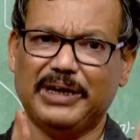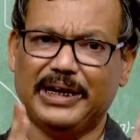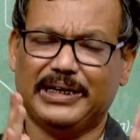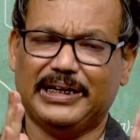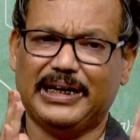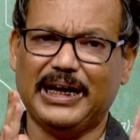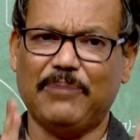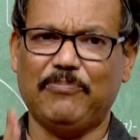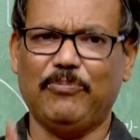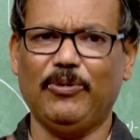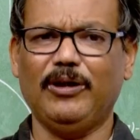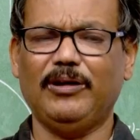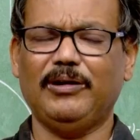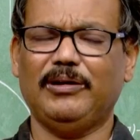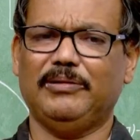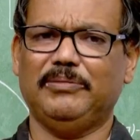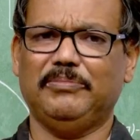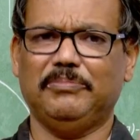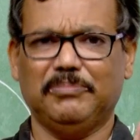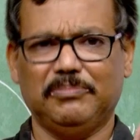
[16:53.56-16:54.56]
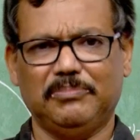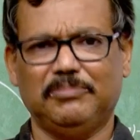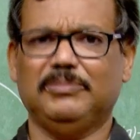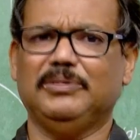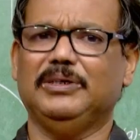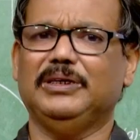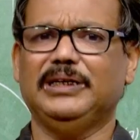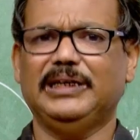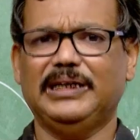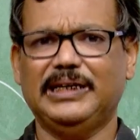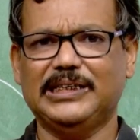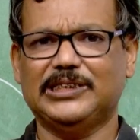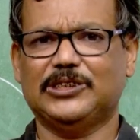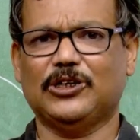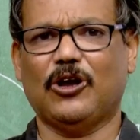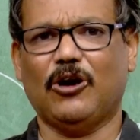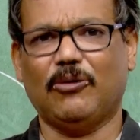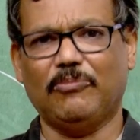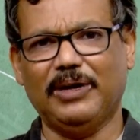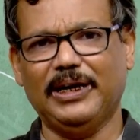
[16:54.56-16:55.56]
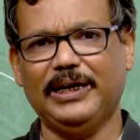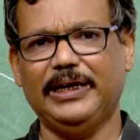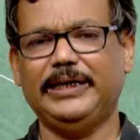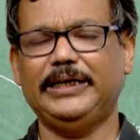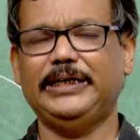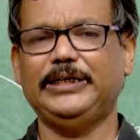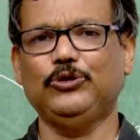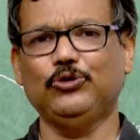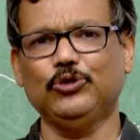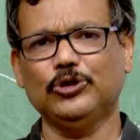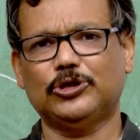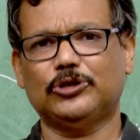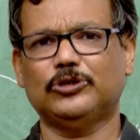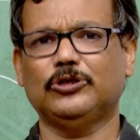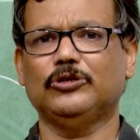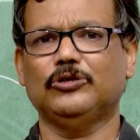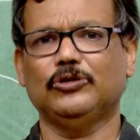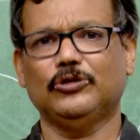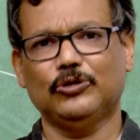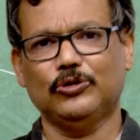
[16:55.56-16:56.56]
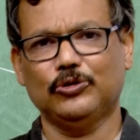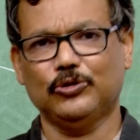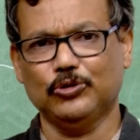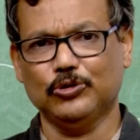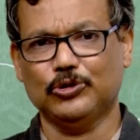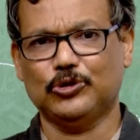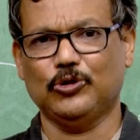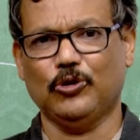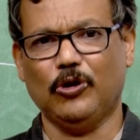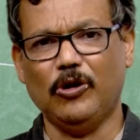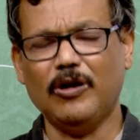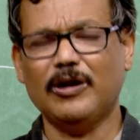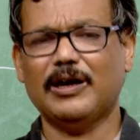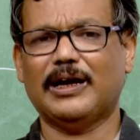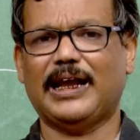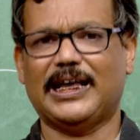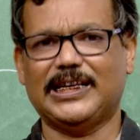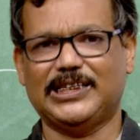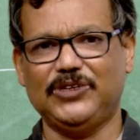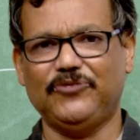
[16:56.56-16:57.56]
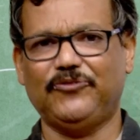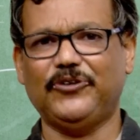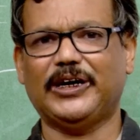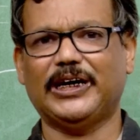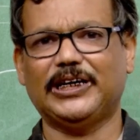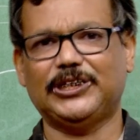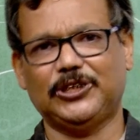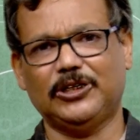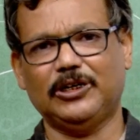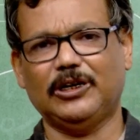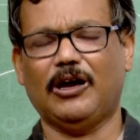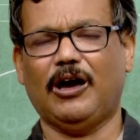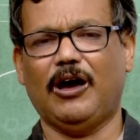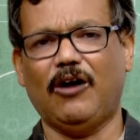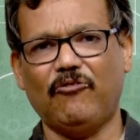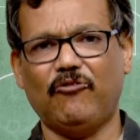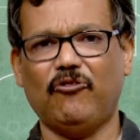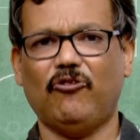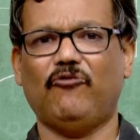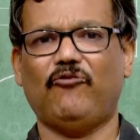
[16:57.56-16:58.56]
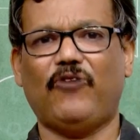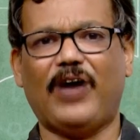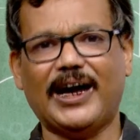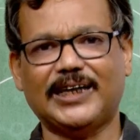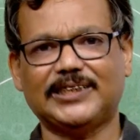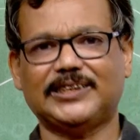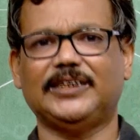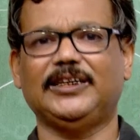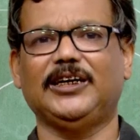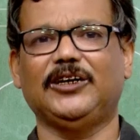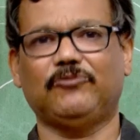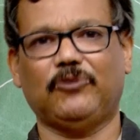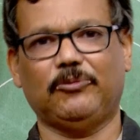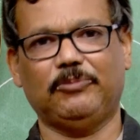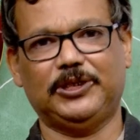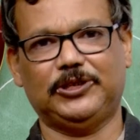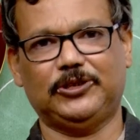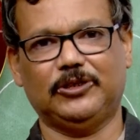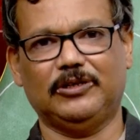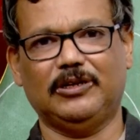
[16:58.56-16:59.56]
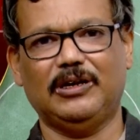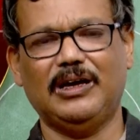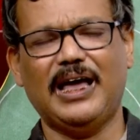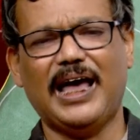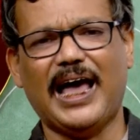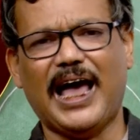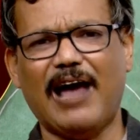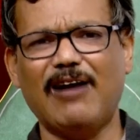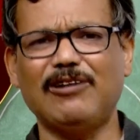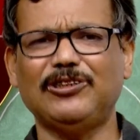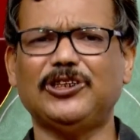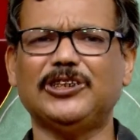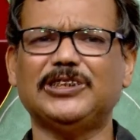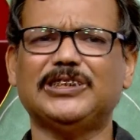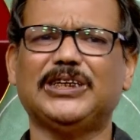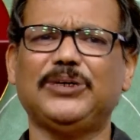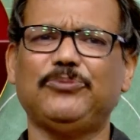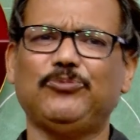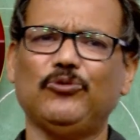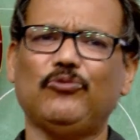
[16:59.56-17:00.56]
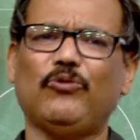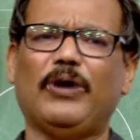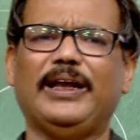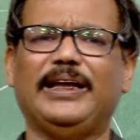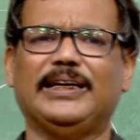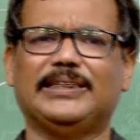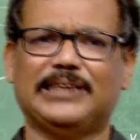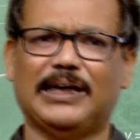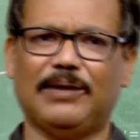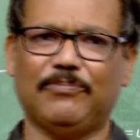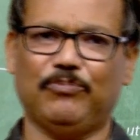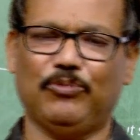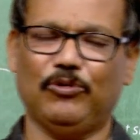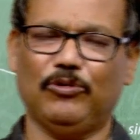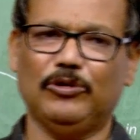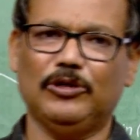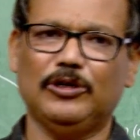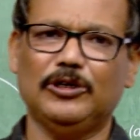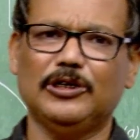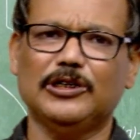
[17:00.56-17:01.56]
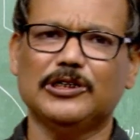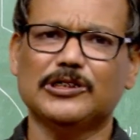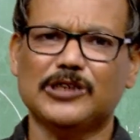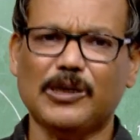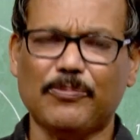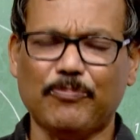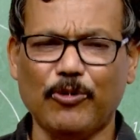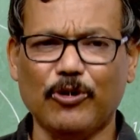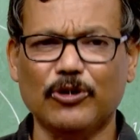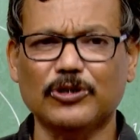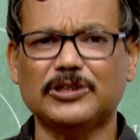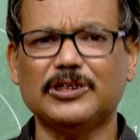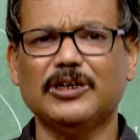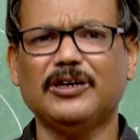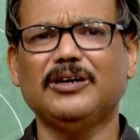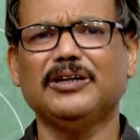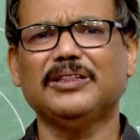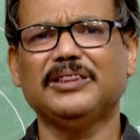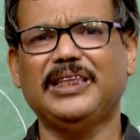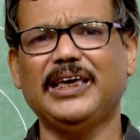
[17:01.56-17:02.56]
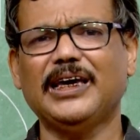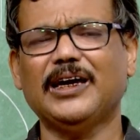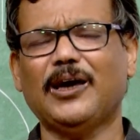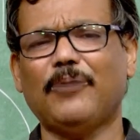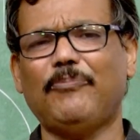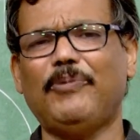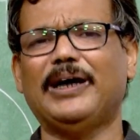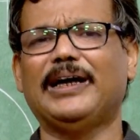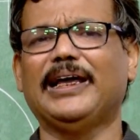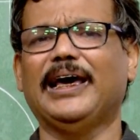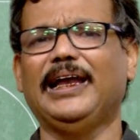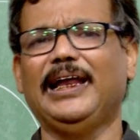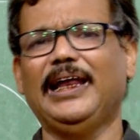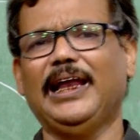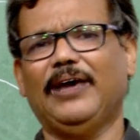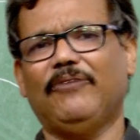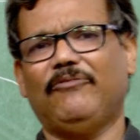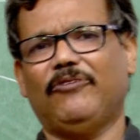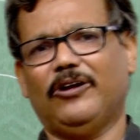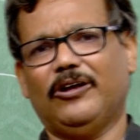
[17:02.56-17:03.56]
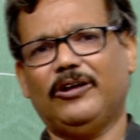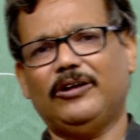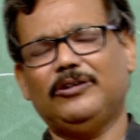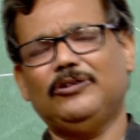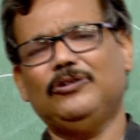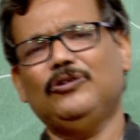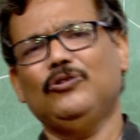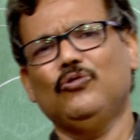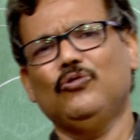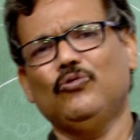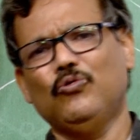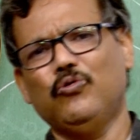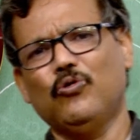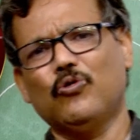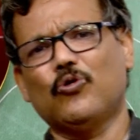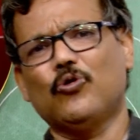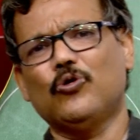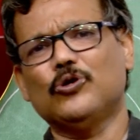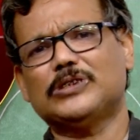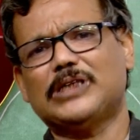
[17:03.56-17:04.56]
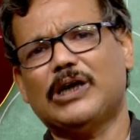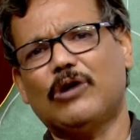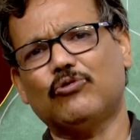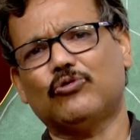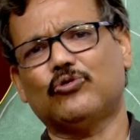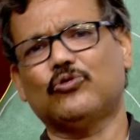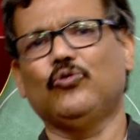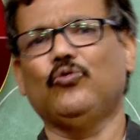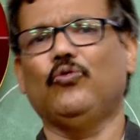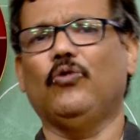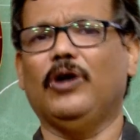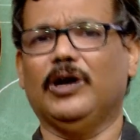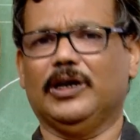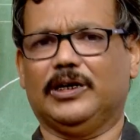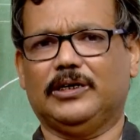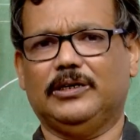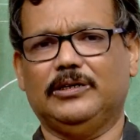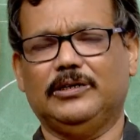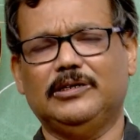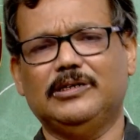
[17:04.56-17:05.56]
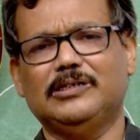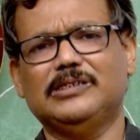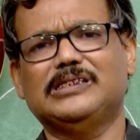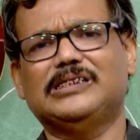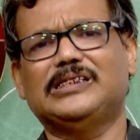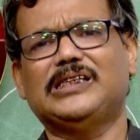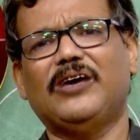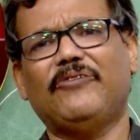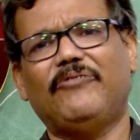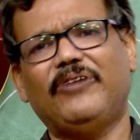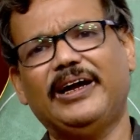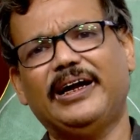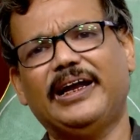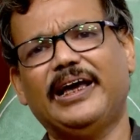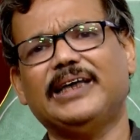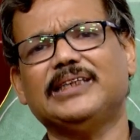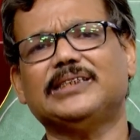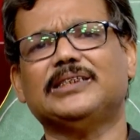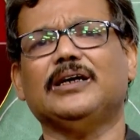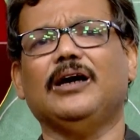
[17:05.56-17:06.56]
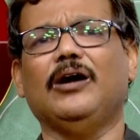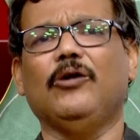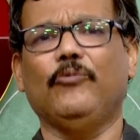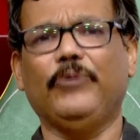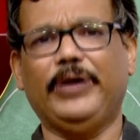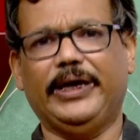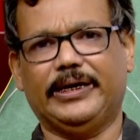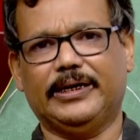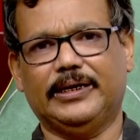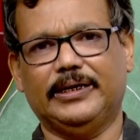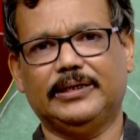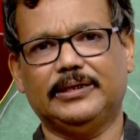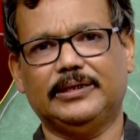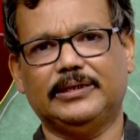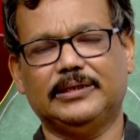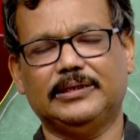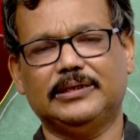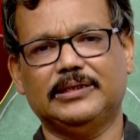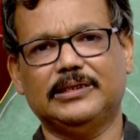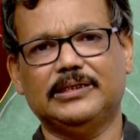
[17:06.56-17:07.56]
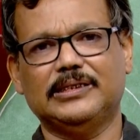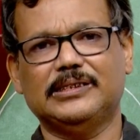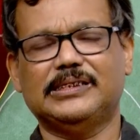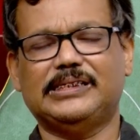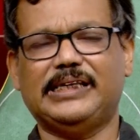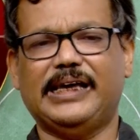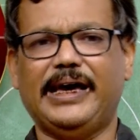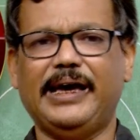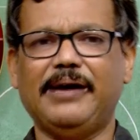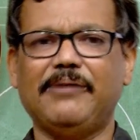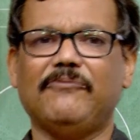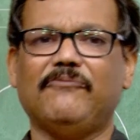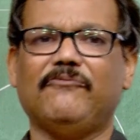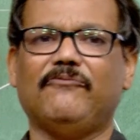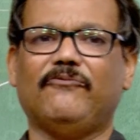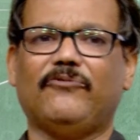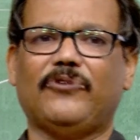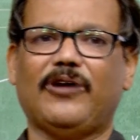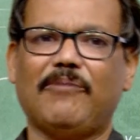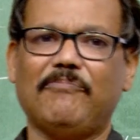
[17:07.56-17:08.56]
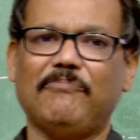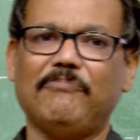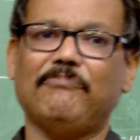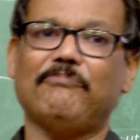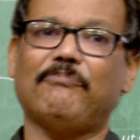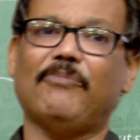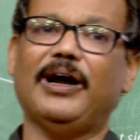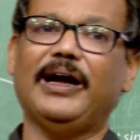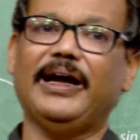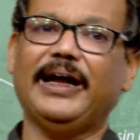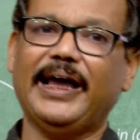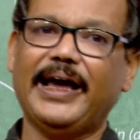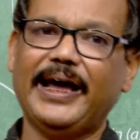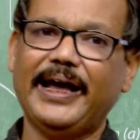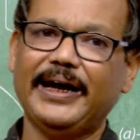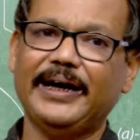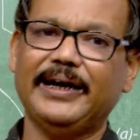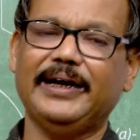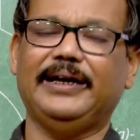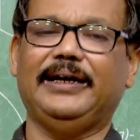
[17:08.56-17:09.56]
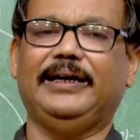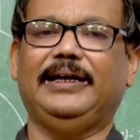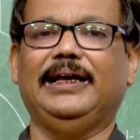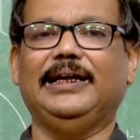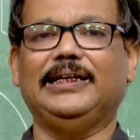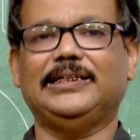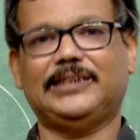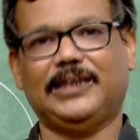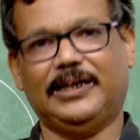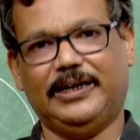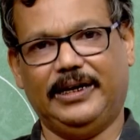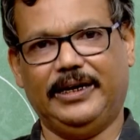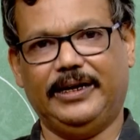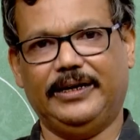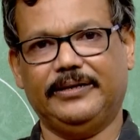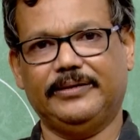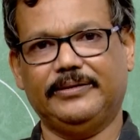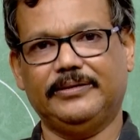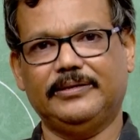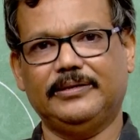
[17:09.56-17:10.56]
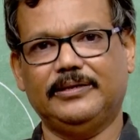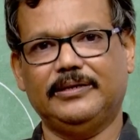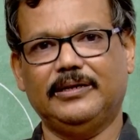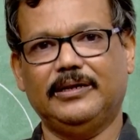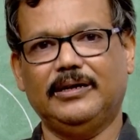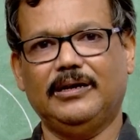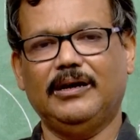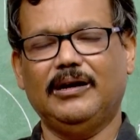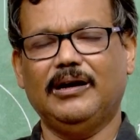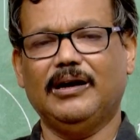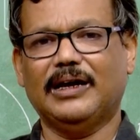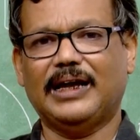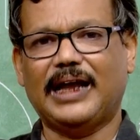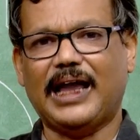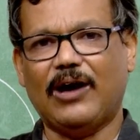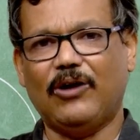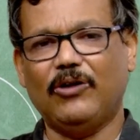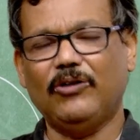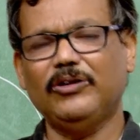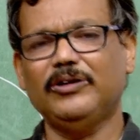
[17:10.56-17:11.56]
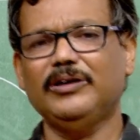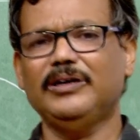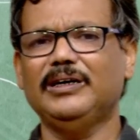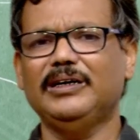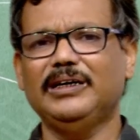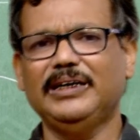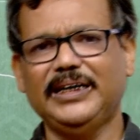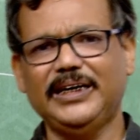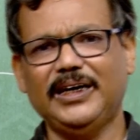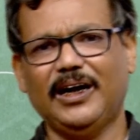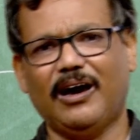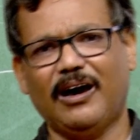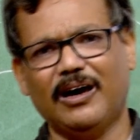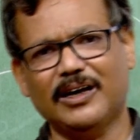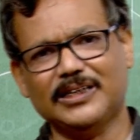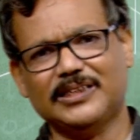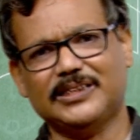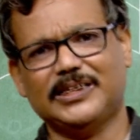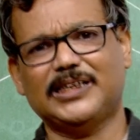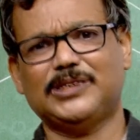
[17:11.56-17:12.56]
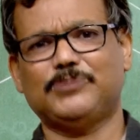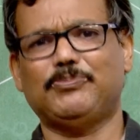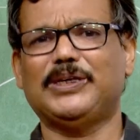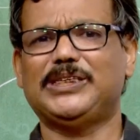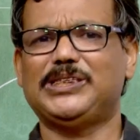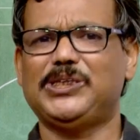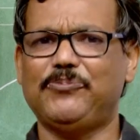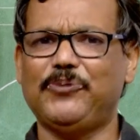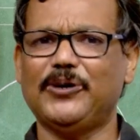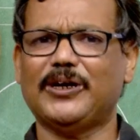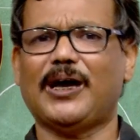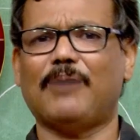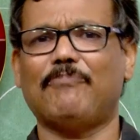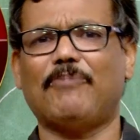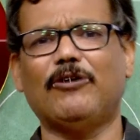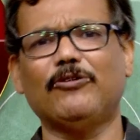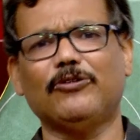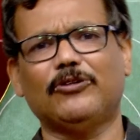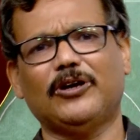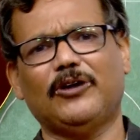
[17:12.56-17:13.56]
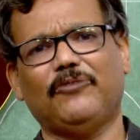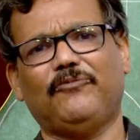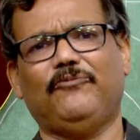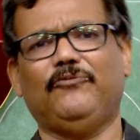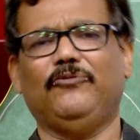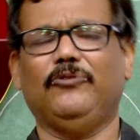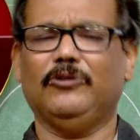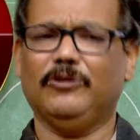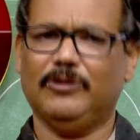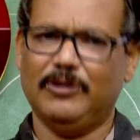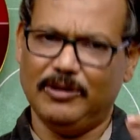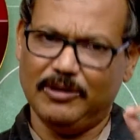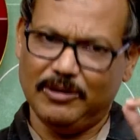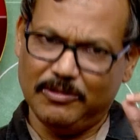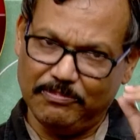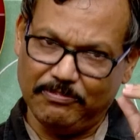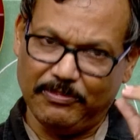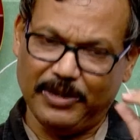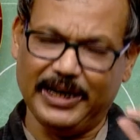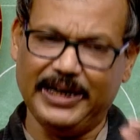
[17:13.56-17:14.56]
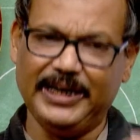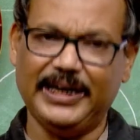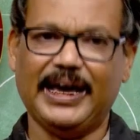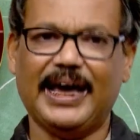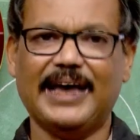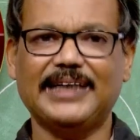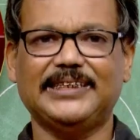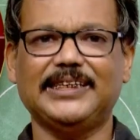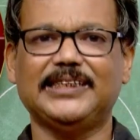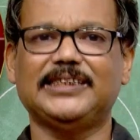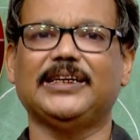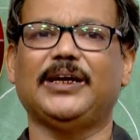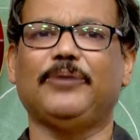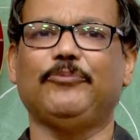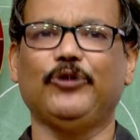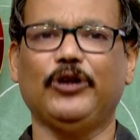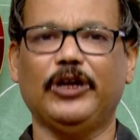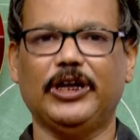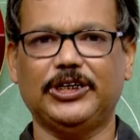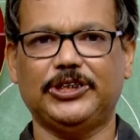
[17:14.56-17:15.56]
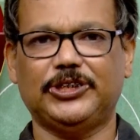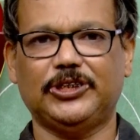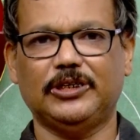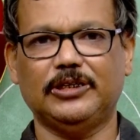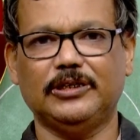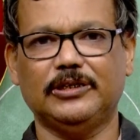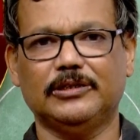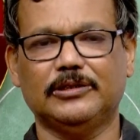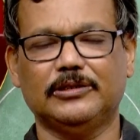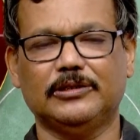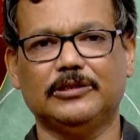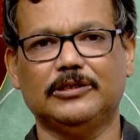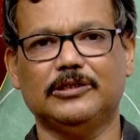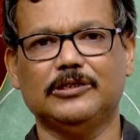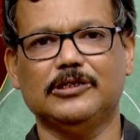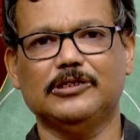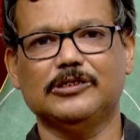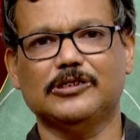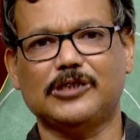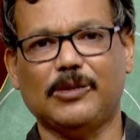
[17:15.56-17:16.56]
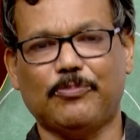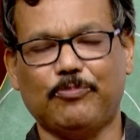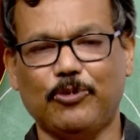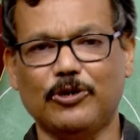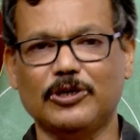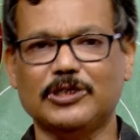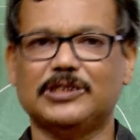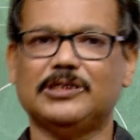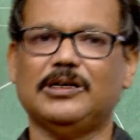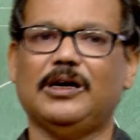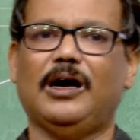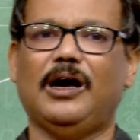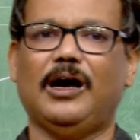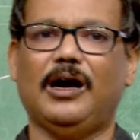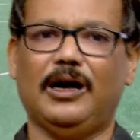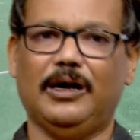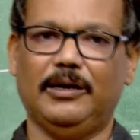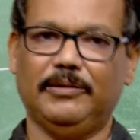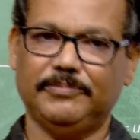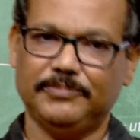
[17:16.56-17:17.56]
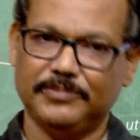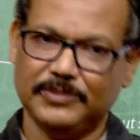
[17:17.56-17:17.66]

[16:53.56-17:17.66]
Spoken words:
a table is normally used to show classification of facts and information. I will just give you one example. Suppose, think of a daily laborer who goes out to work 7 days a week, say from Monday till Sunday. Now, he earns a specific amount of money as his remuneration. Suppose a